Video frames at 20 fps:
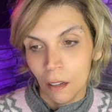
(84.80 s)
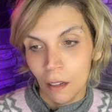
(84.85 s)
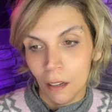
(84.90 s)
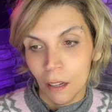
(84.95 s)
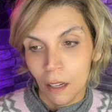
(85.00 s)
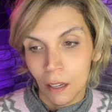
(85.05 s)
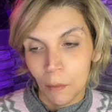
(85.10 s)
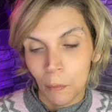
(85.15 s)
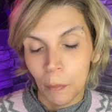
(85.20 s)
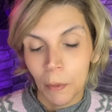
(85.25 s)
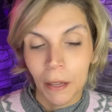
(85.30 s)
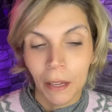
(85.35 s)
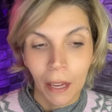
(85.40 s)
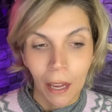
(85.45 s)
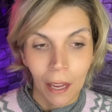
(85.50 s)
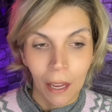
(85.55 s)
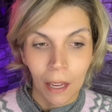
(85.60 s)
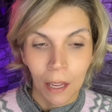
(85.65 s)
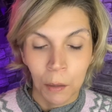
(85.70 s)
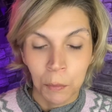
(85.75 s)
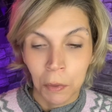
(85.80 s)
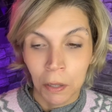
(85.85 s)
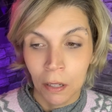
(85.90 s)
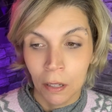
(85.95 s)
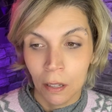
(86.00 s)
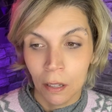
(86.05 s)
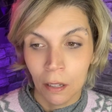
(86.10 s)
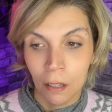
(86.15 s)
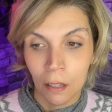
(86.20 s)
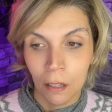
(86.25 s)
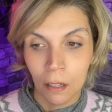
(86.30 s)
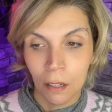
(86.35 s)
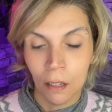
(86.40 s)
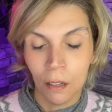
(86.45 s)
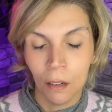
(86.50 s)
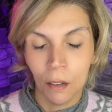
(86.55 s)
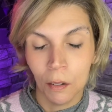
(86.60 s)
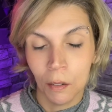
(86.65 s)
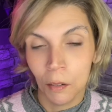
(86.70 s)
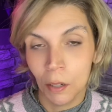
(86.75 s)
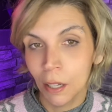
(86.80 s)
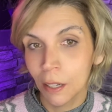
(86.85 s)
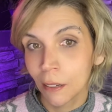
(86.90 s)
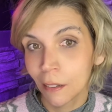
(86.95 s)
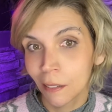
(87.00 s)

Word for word: It became, you know,